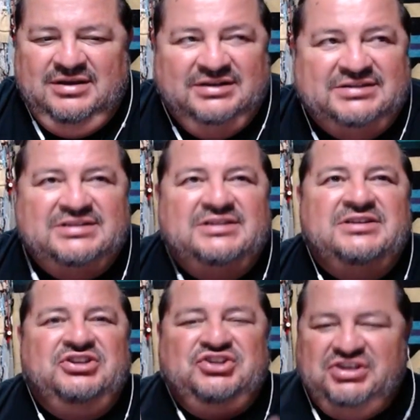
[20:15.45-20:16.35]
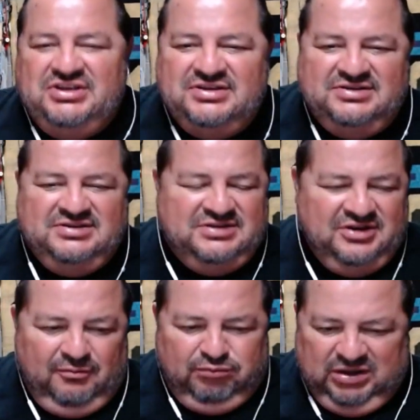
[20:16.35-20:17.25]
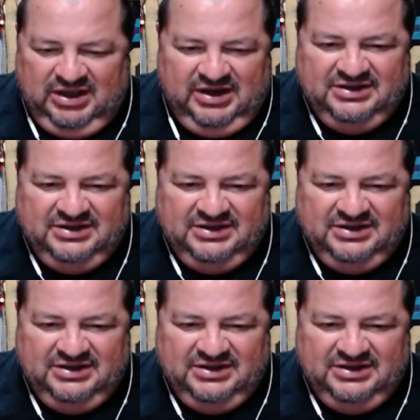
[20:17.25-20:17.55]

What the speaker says: It's in the genes. It's in our blood.